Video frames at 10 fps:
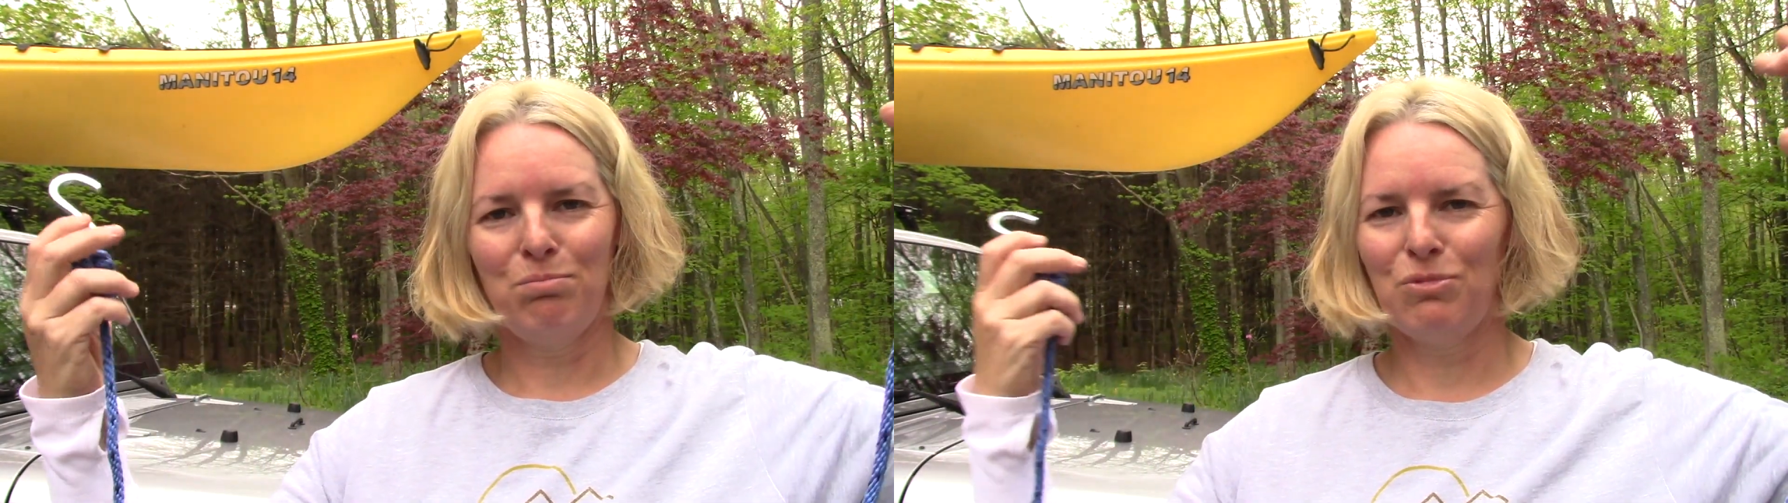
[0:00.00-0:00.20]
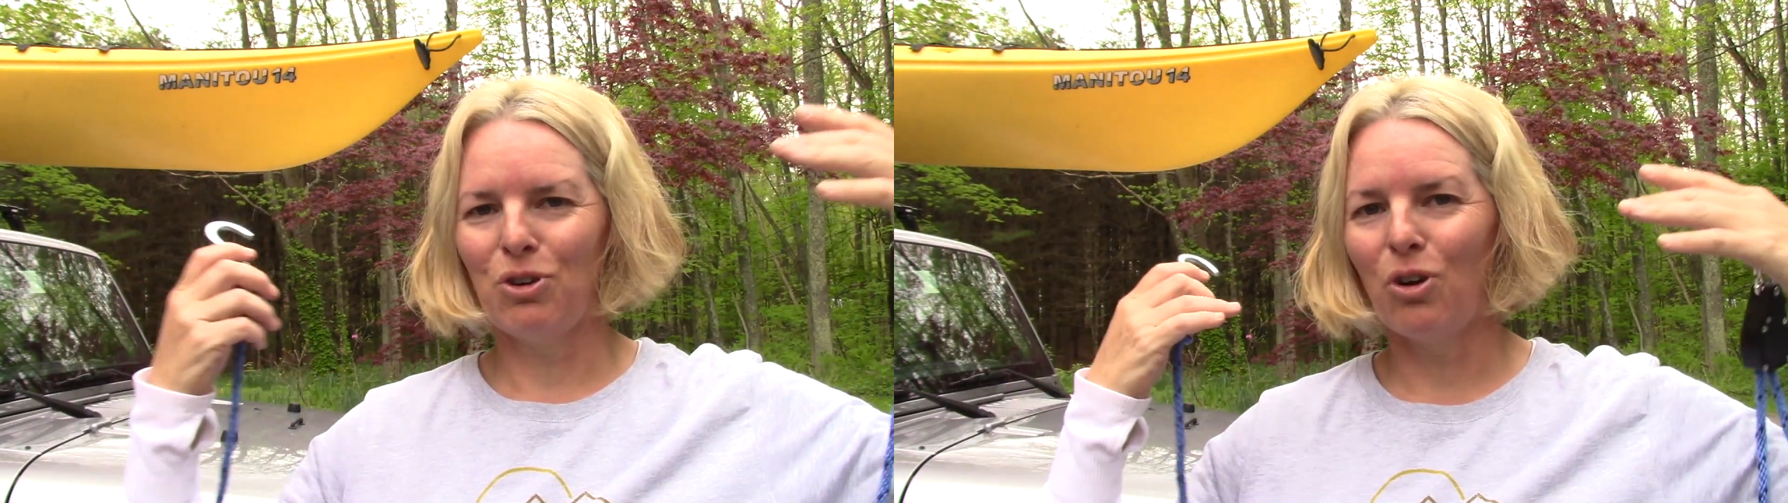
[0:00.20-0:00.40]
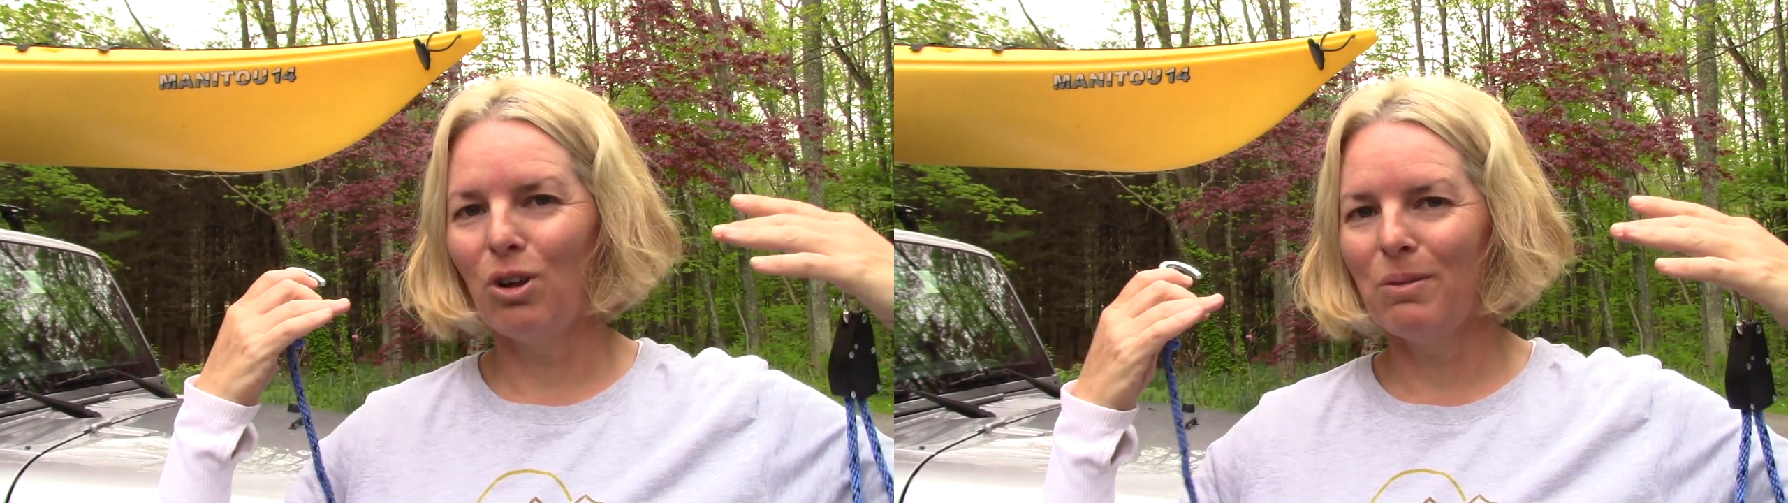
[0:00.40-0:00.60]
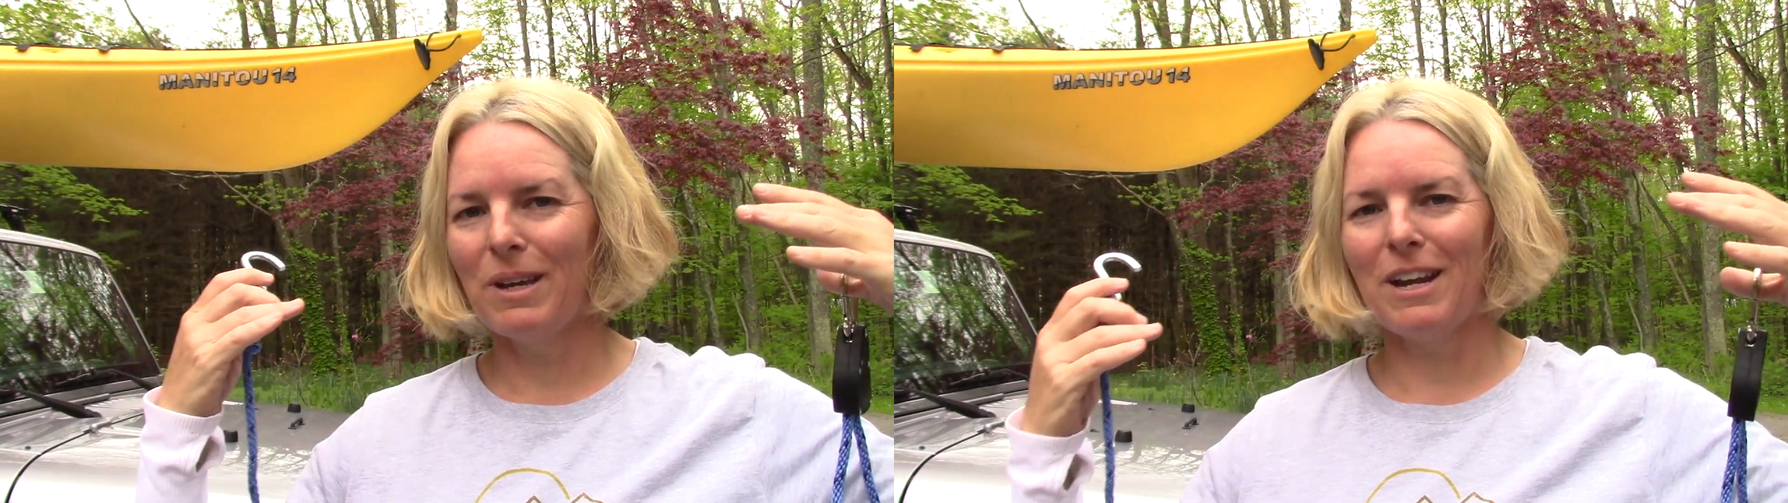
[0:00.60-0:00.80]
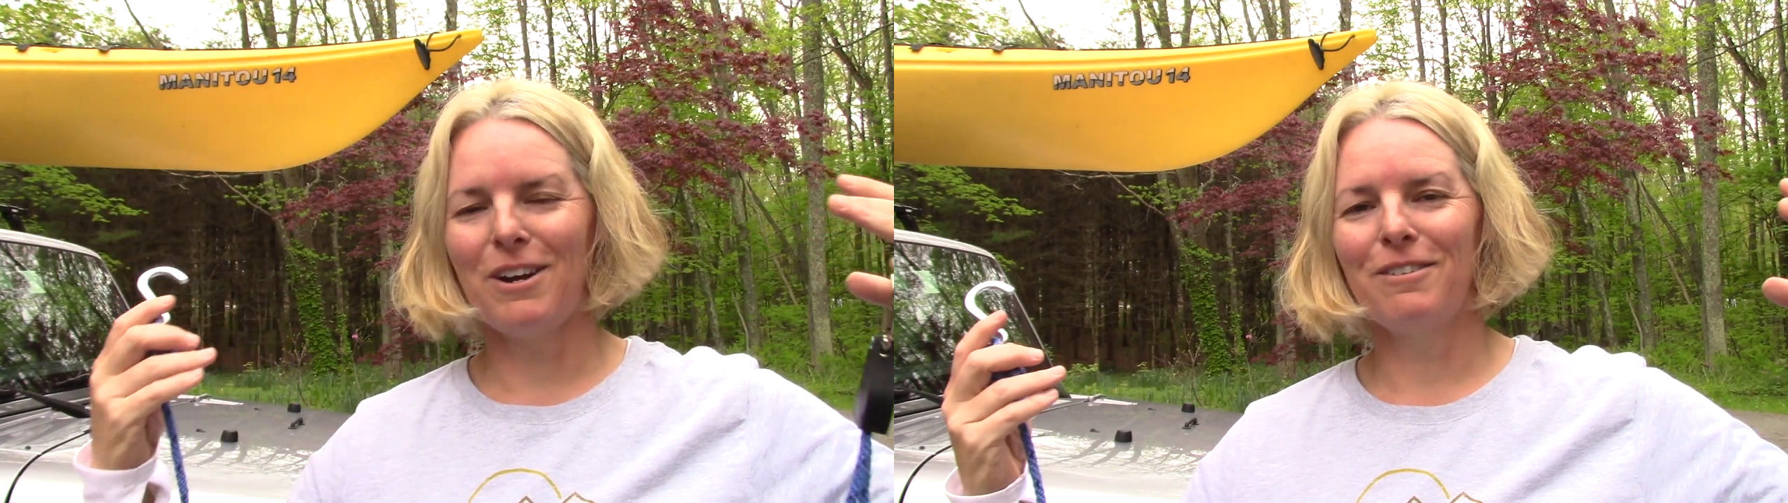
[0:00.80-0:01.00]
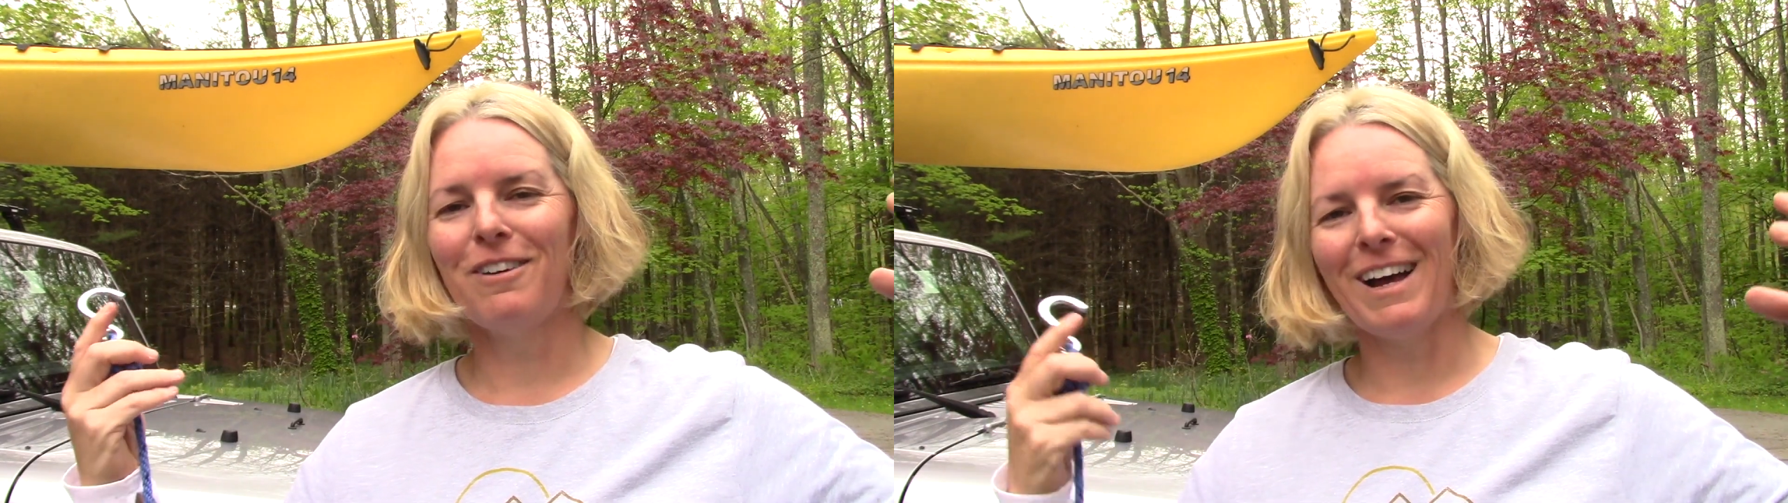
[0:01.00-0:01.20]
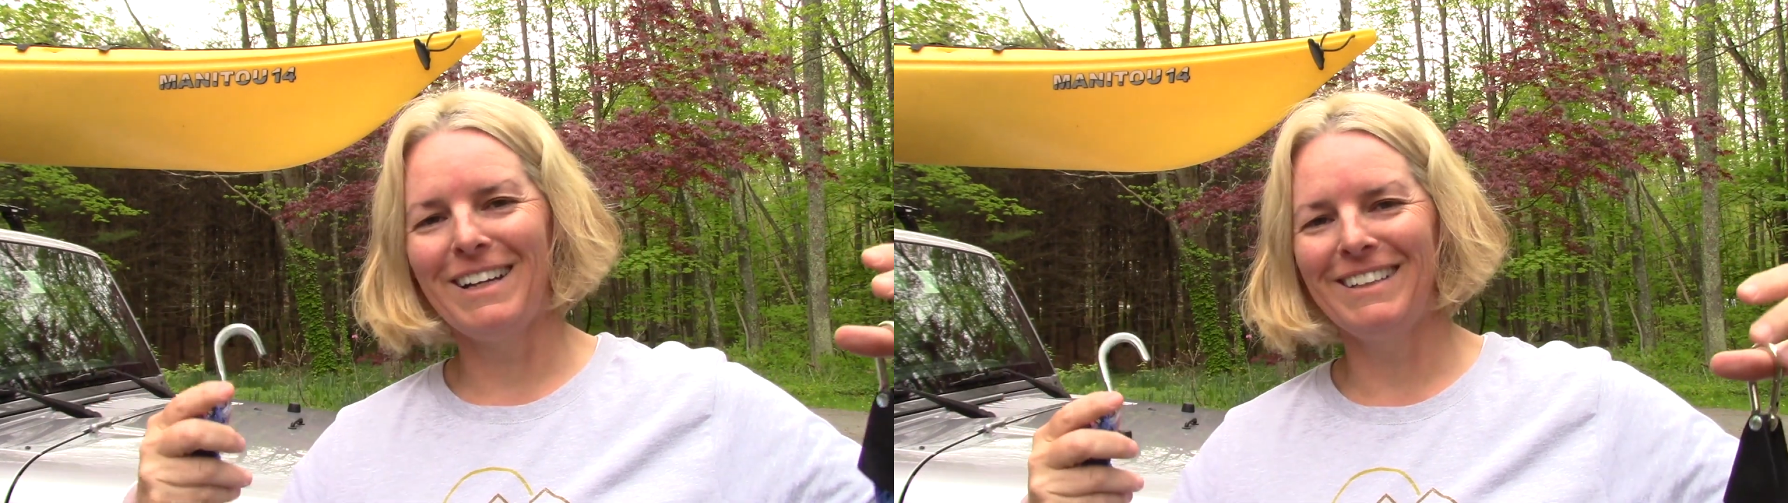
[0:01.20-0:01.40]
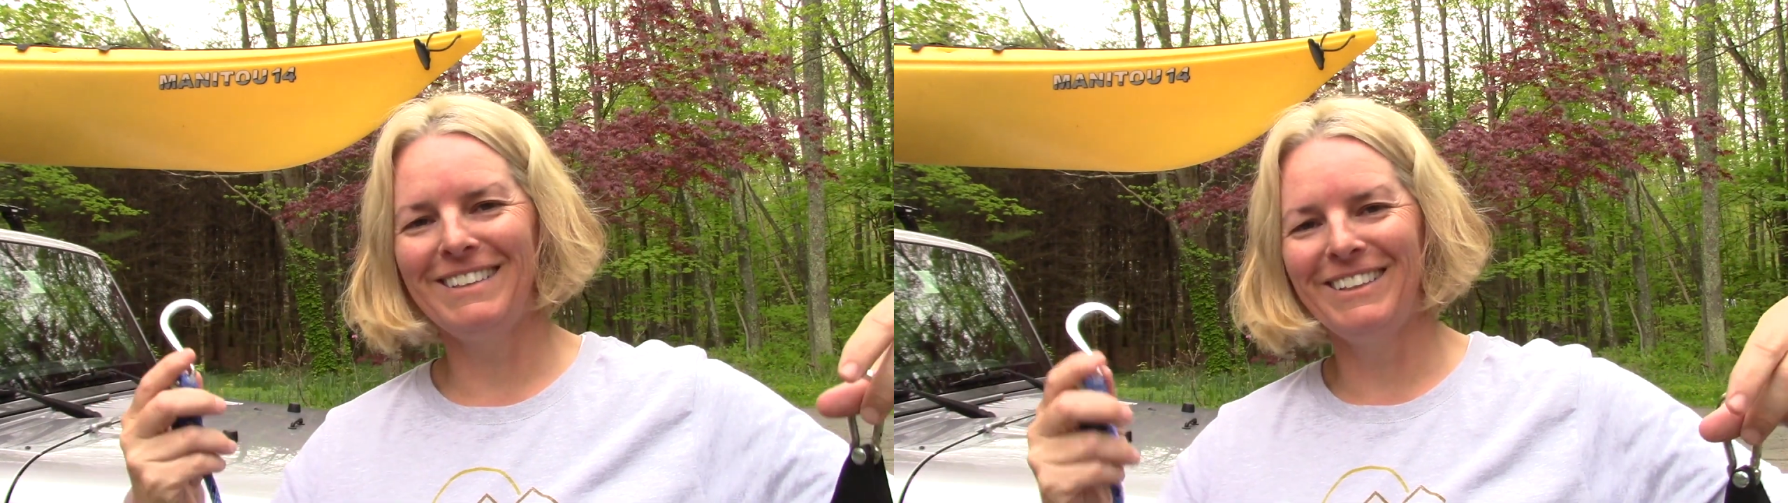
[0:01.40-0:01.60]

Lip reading: Total beginner. If I can